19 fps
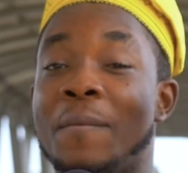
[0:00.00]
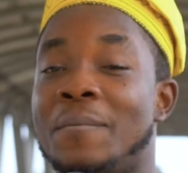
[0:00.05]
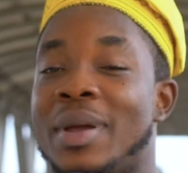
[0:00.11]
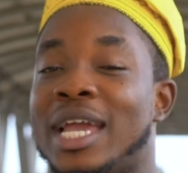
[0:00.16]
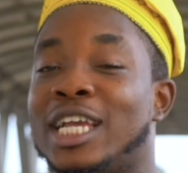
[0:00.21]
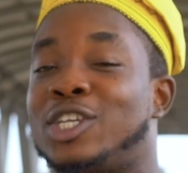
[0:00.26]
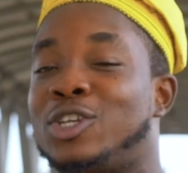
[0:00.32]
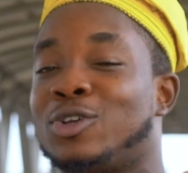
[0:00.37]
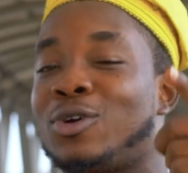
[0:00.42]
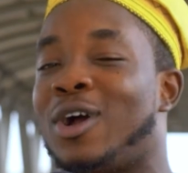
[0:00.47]

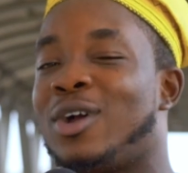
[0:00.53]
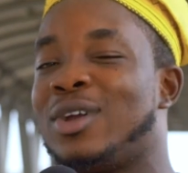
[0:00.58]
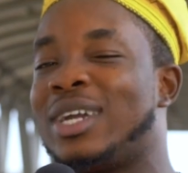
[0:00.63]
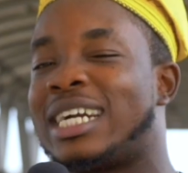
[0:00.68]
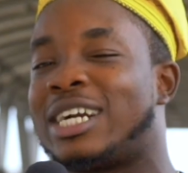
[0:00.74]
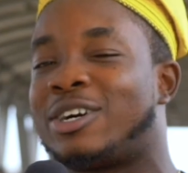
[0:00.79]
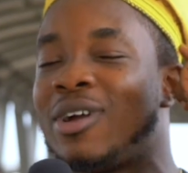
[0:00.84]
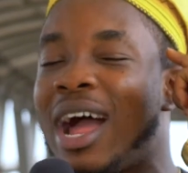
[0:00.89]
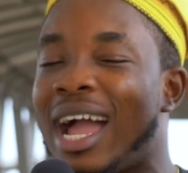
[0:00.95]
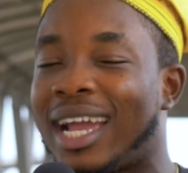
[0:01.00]
make sure
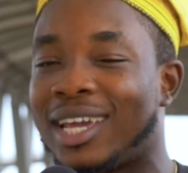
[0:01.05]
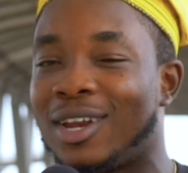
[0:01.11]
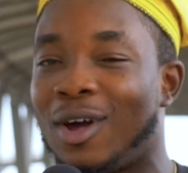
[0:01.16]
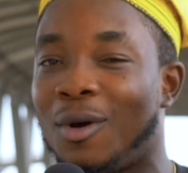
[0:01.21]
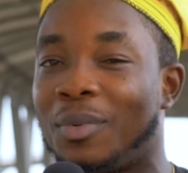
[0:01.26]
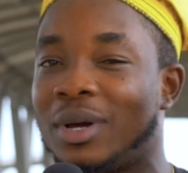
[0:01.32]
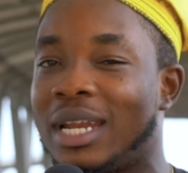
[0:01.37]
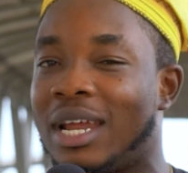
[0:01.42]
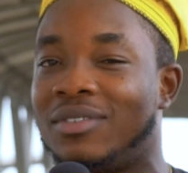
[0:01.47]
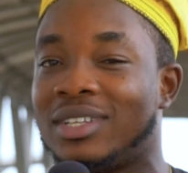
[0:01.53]
you crack
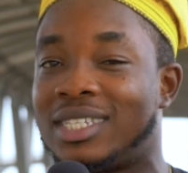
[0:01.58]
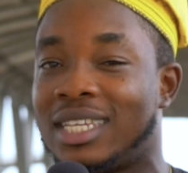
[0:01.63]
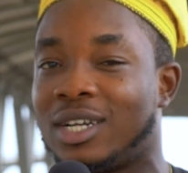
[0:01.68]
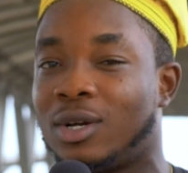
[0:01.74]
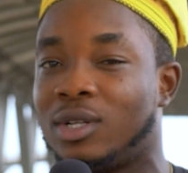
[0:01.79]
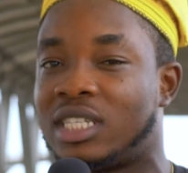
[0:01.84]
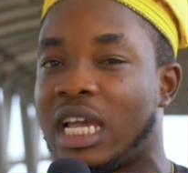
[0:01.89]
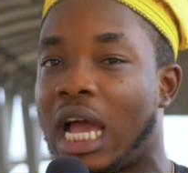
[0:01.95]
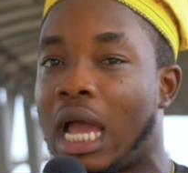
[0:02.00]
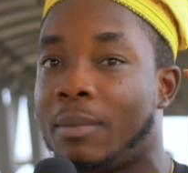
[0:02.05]
it open every
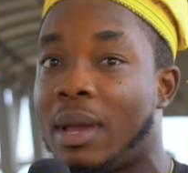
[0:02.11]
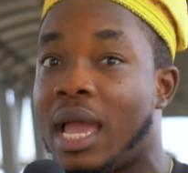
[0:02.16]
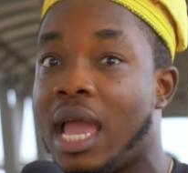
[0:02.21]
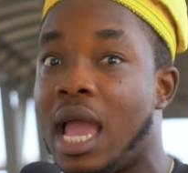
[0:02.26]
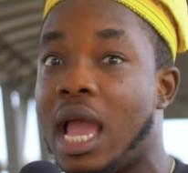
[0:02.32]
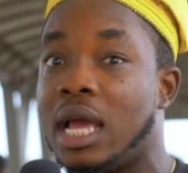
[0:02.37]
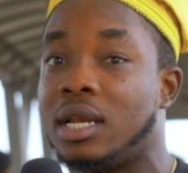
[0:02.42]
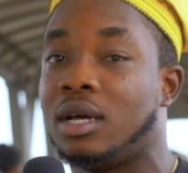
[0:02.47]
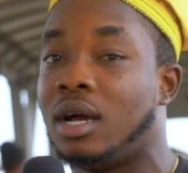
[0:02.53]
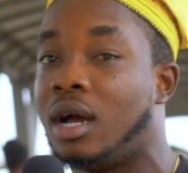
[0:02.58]
single time.
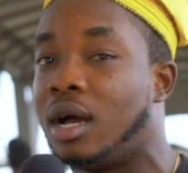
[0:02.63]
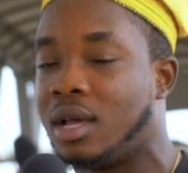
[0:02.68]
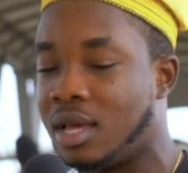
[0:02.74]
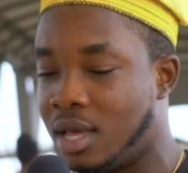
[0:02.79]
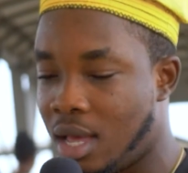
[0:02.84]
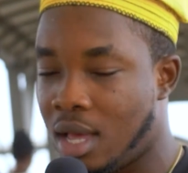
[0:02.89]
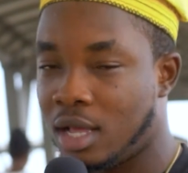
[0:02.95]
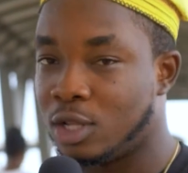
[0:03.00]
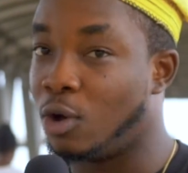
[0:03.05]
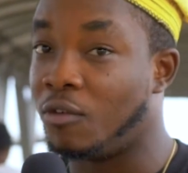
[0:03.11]
And
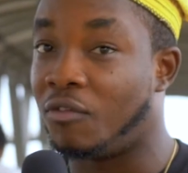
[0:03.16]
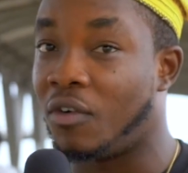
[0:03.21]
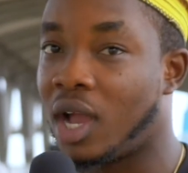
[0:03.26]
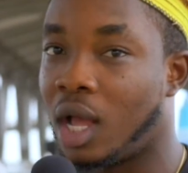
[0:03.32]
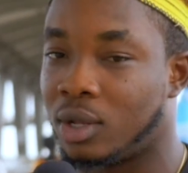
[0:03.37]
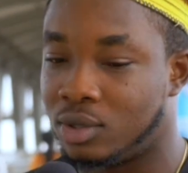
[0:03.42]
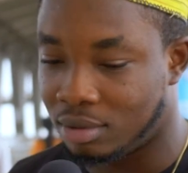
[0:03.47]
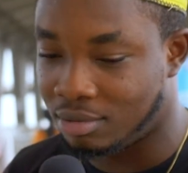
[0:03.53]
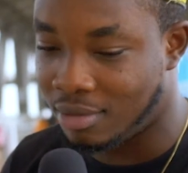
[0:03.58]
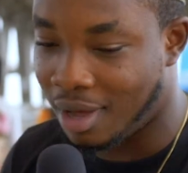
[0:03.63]
don't
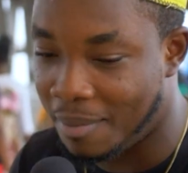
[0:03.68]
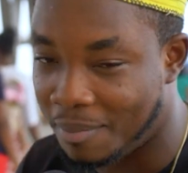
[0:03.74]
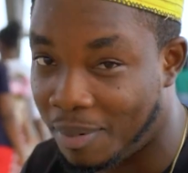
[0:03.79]
forget to be